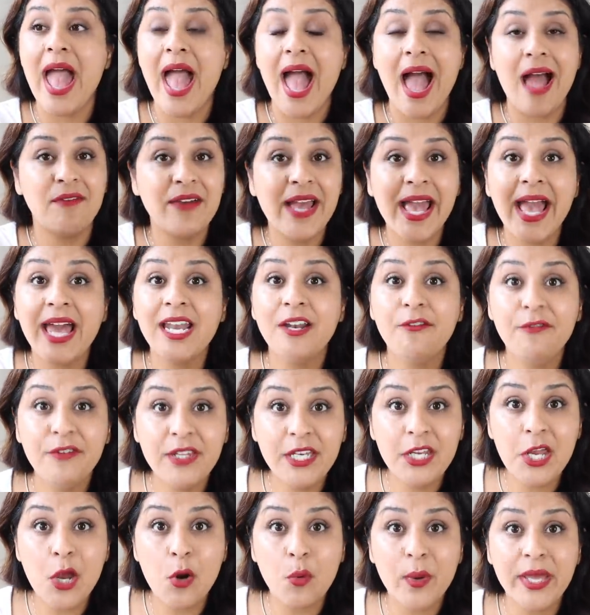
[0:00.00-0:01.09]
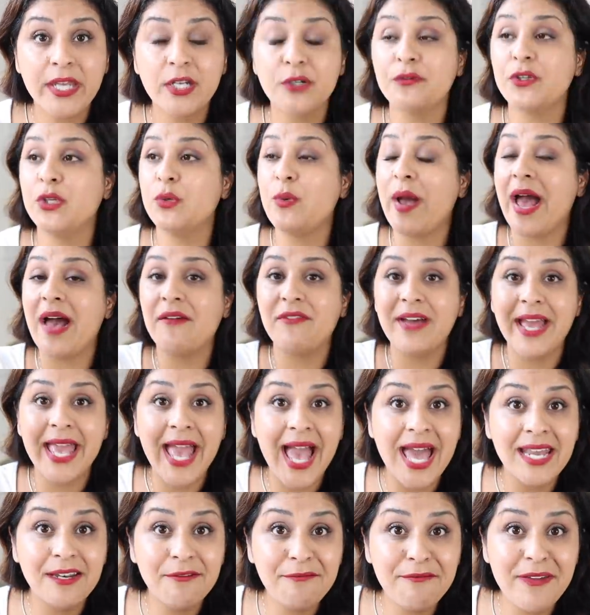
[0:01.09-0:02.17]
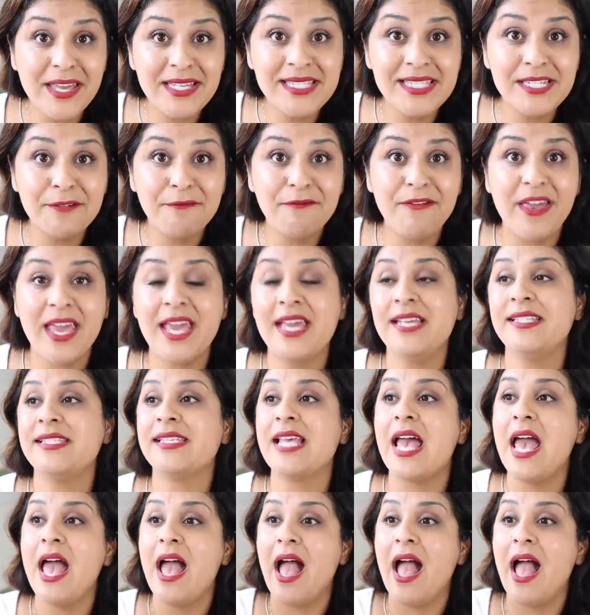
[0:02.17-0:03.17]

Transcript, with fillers: Have I had a video interview? Have I had a face-to-face?